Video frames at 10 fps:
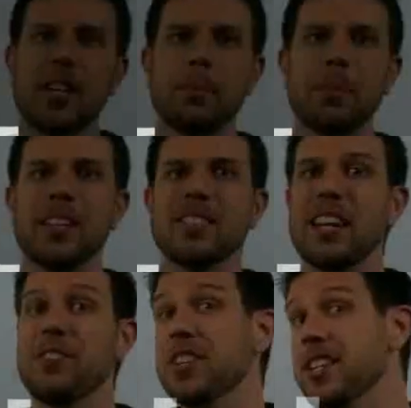companies
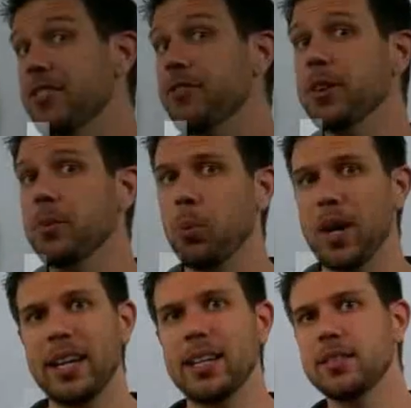have different
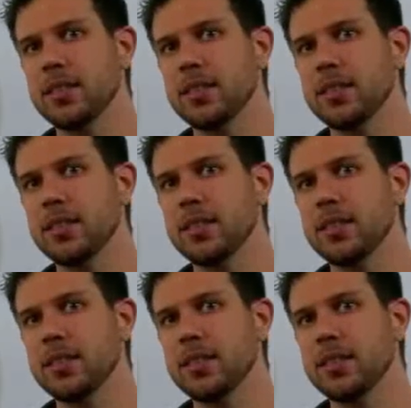ways